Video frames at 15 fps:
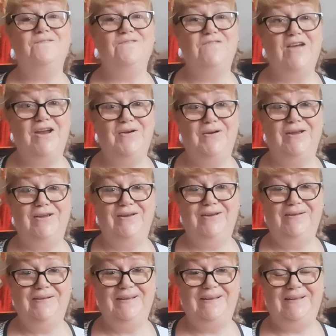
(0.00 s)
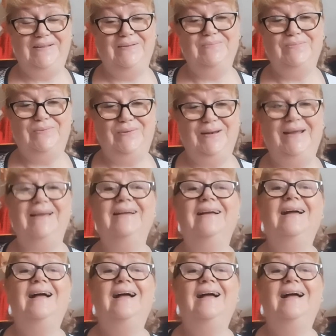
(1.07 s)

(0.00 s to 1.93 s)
very early in the morning.